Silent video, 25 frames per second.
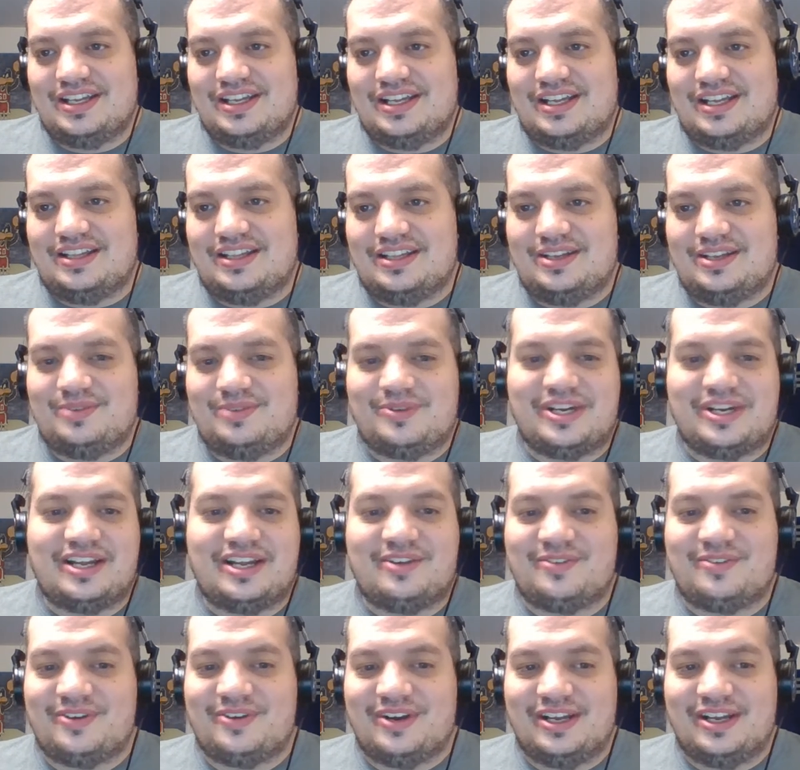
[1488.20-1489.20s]
and then
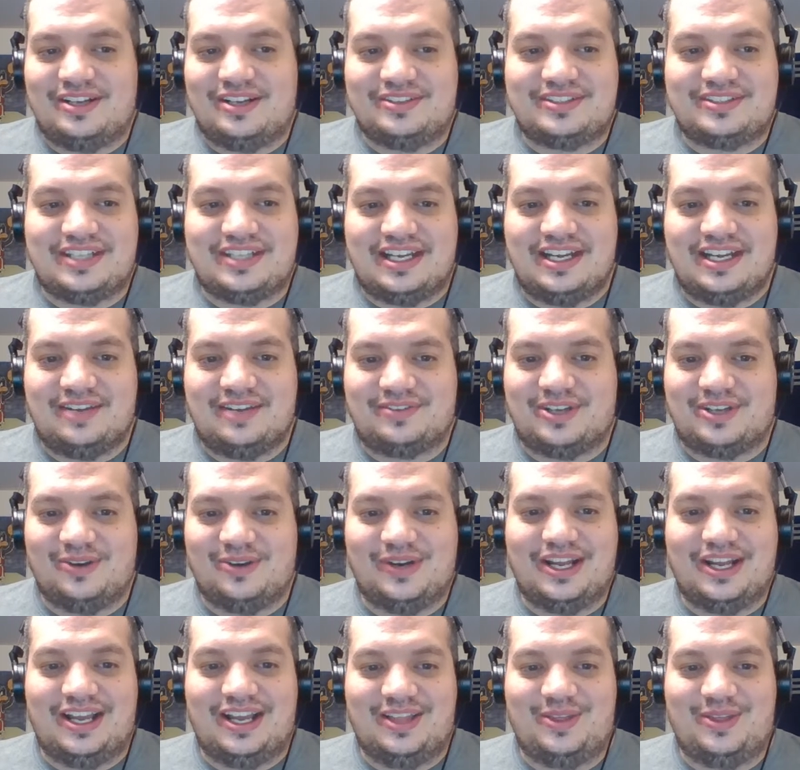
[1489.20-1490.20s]
whatever else I have
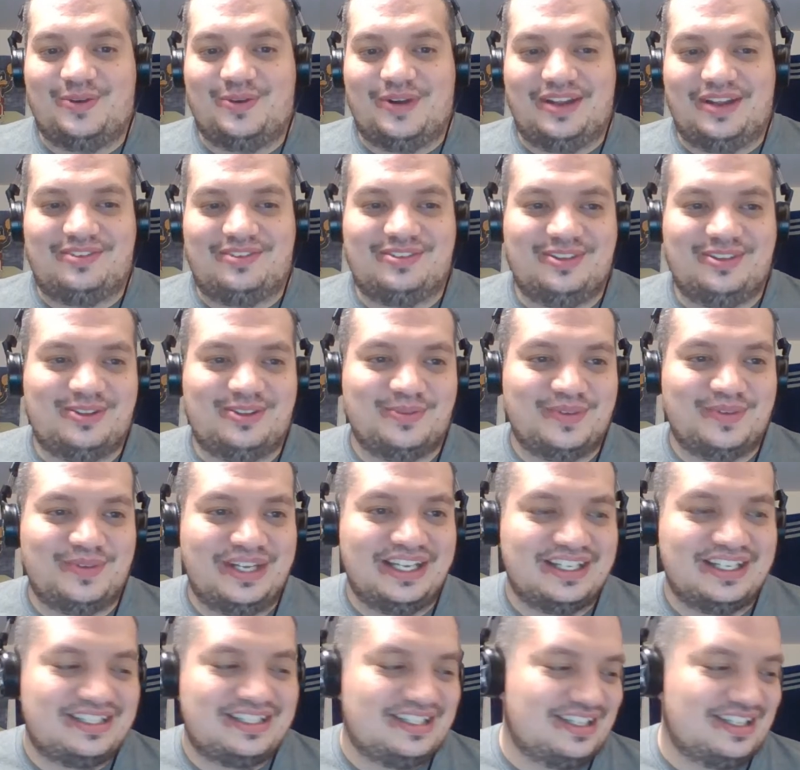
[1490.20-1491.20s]
going on the rest of the
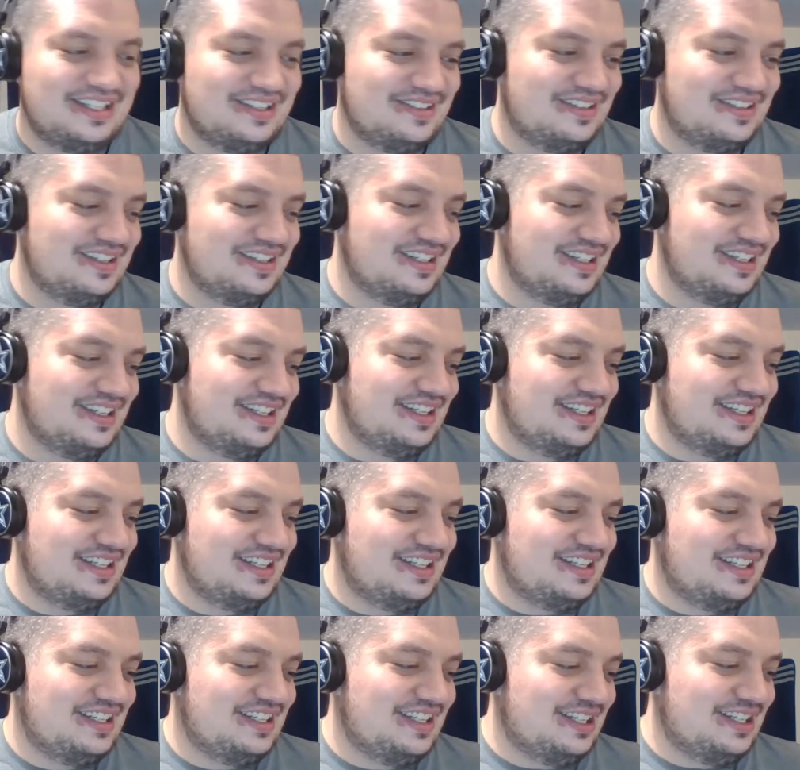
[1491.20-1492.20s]
week. So
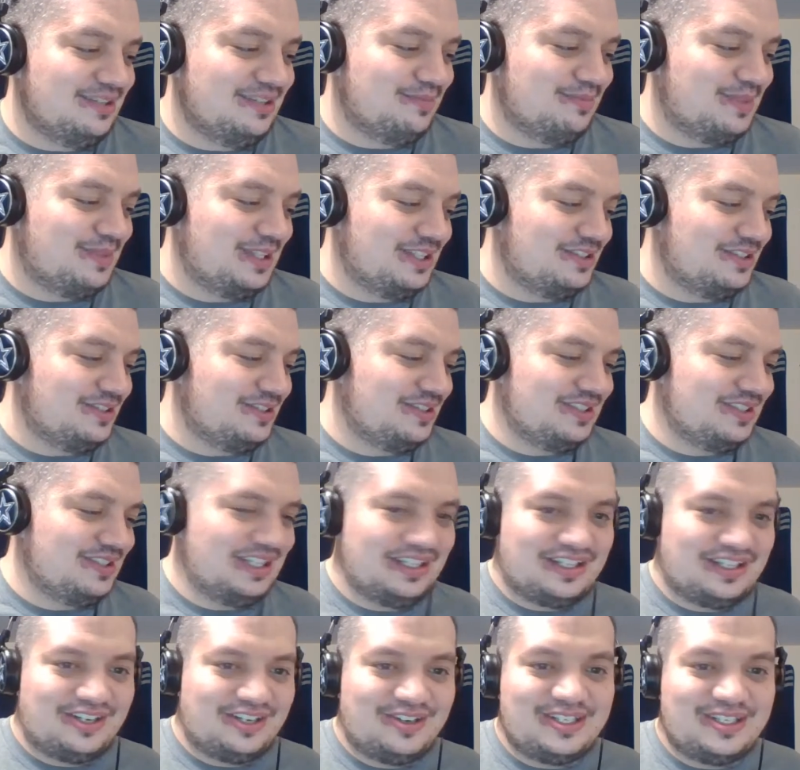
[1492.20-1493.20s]
it'll be
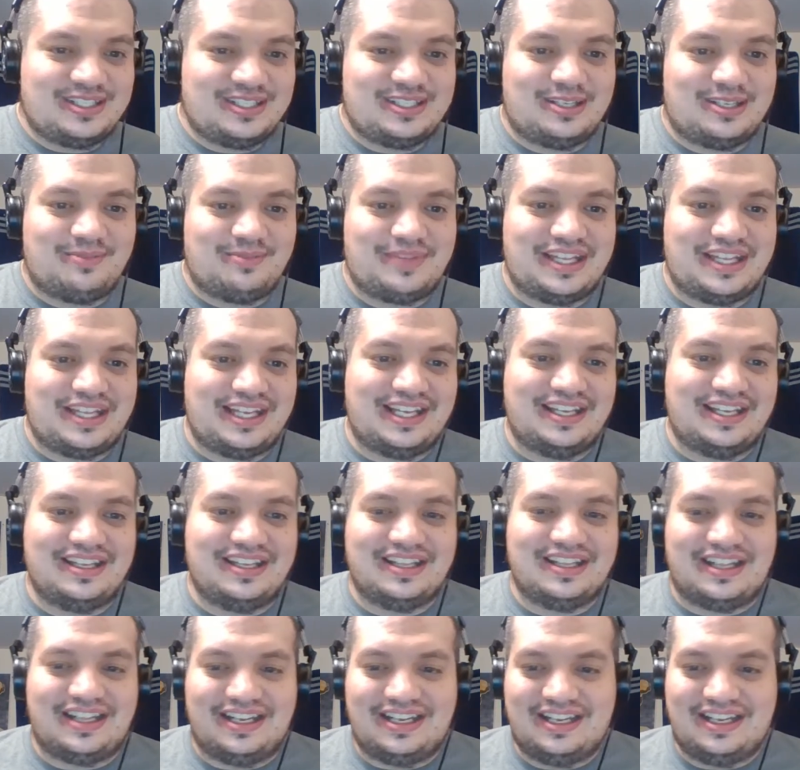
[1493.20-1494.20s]
interesting. There is something
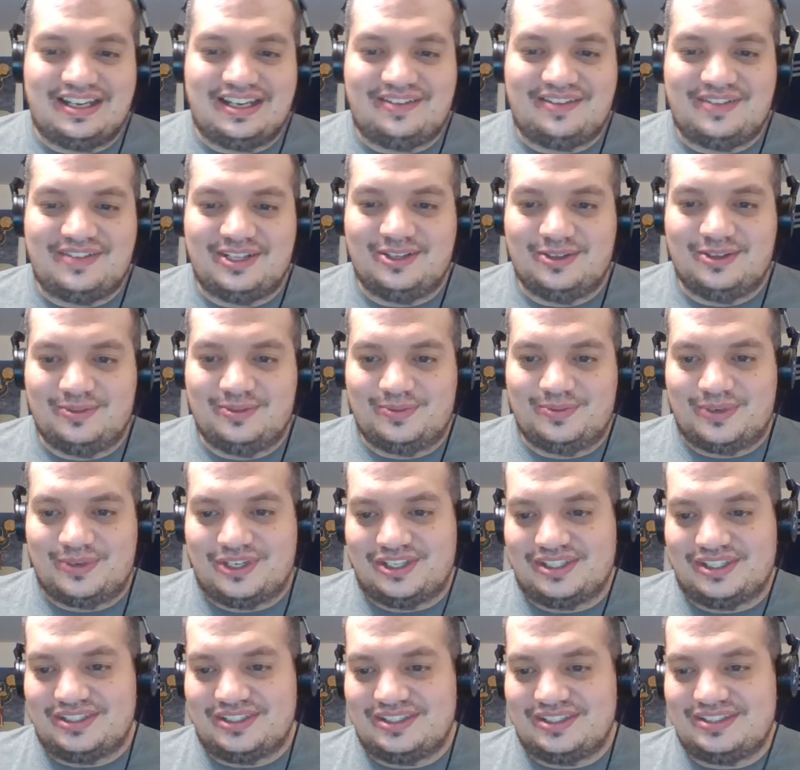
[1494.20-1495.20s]
that I have in the
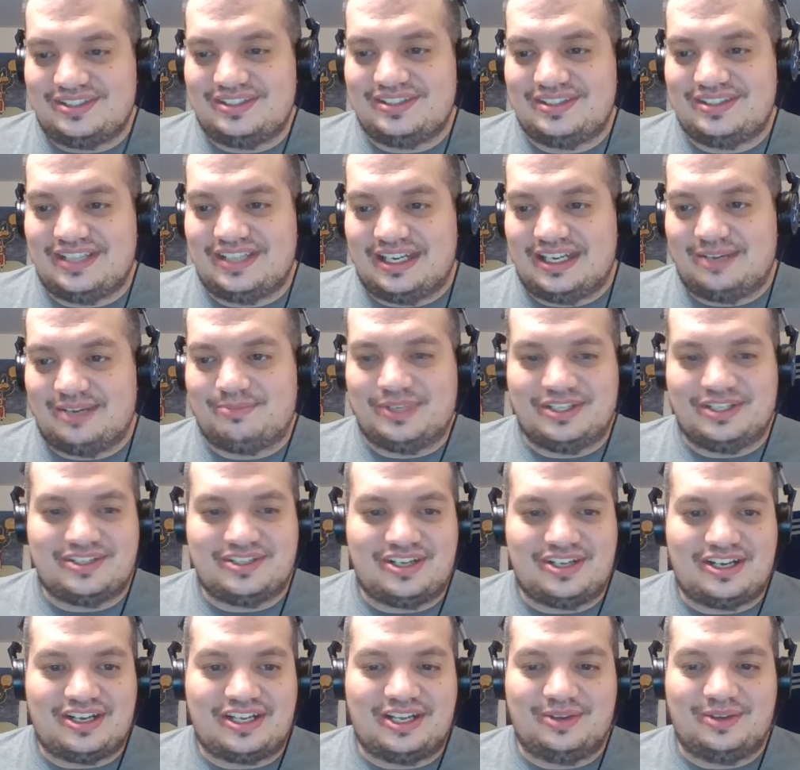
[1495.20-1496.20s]
works that I've been
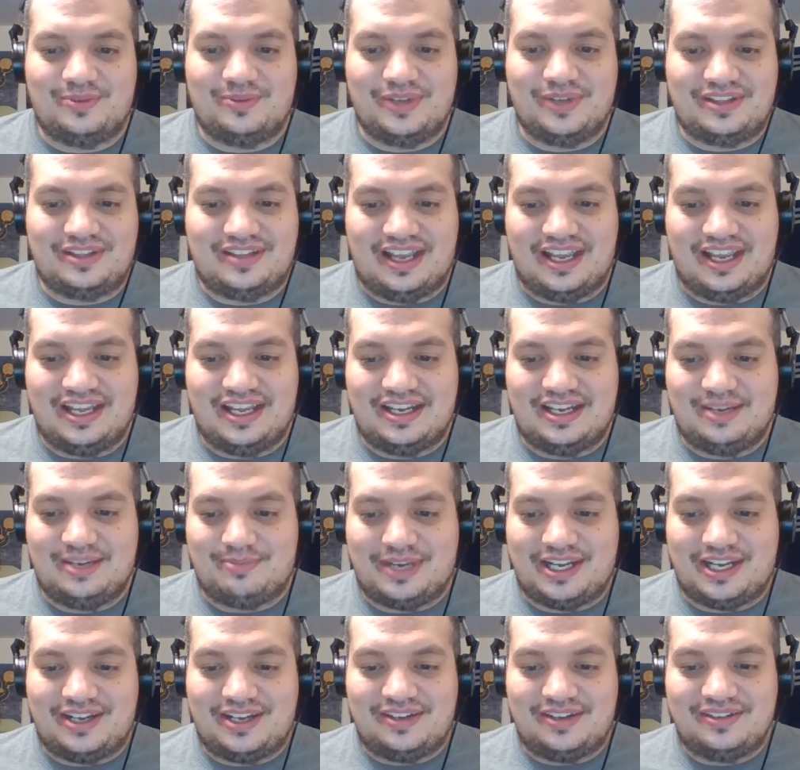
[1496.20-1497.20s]
talking with Dan
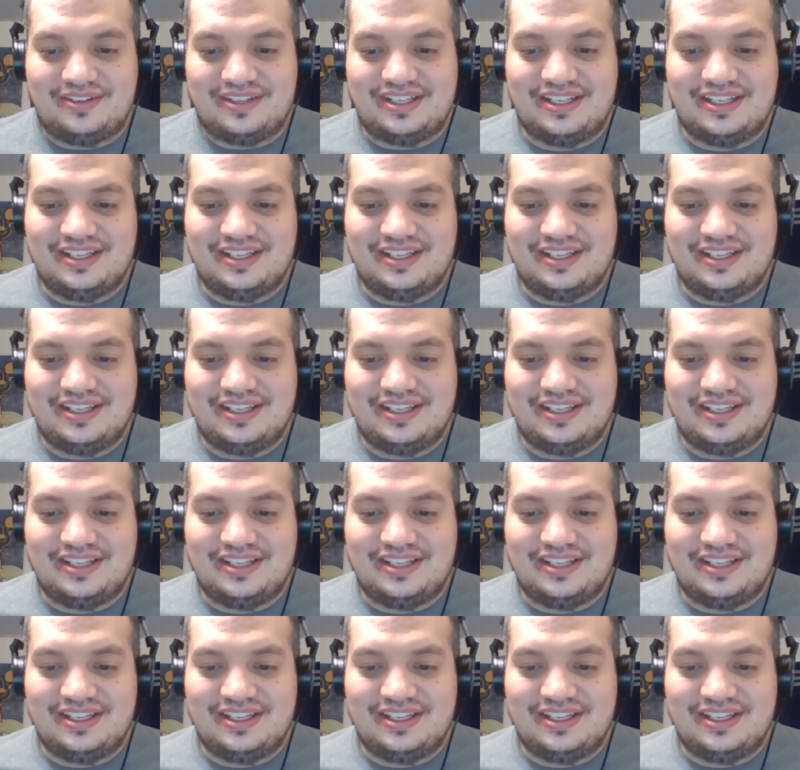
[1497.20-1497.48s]
about.